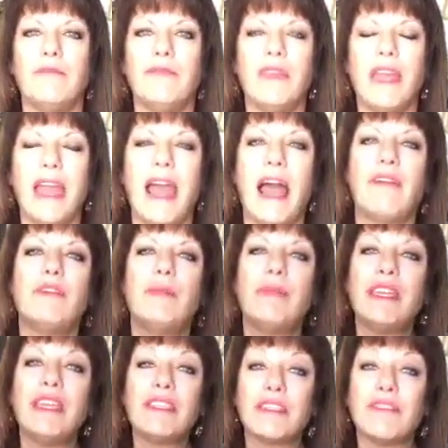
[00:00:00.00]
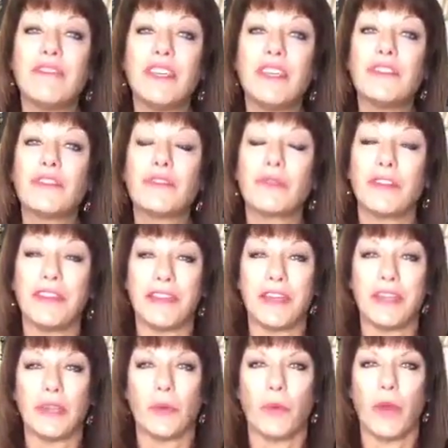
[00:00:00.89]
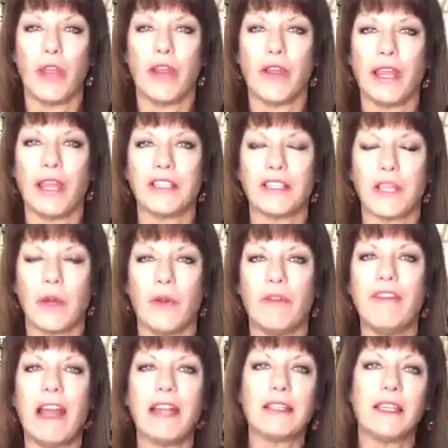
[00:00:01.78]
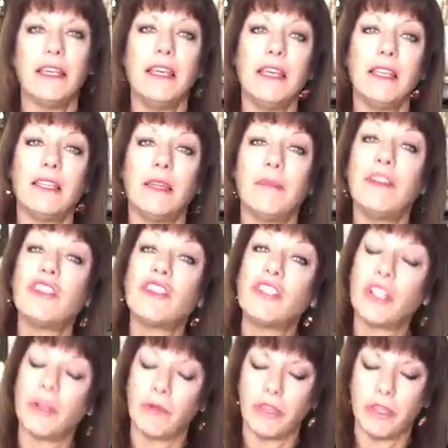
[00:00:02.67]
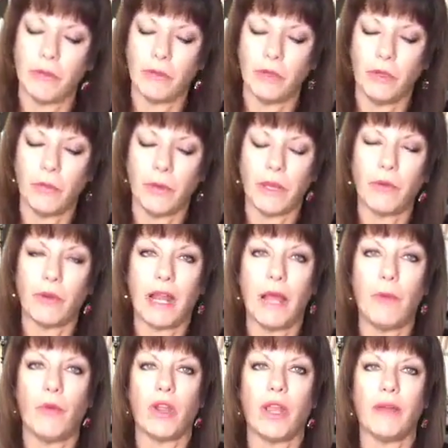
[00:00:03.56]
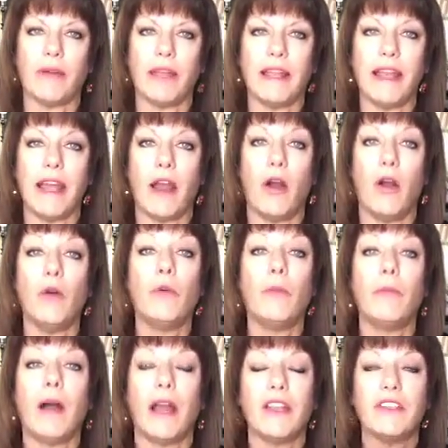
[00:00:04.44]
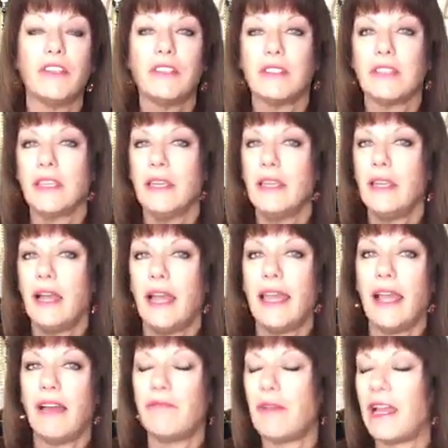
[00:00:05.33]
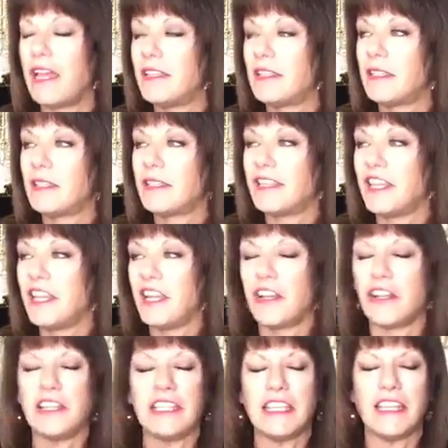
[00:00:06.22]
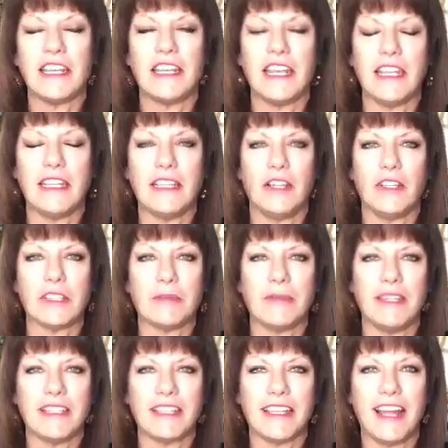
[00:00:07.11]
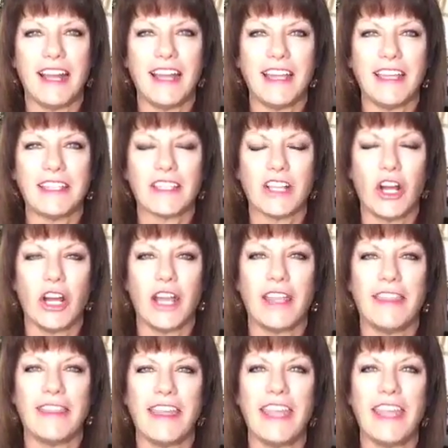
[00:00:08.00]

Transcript: have a piece of history that you're wearing. So in fact, let me just share with you real quick what I'm wearing right now. Oh, I have my assistant here, Dean, and he tells me Tanaya is on.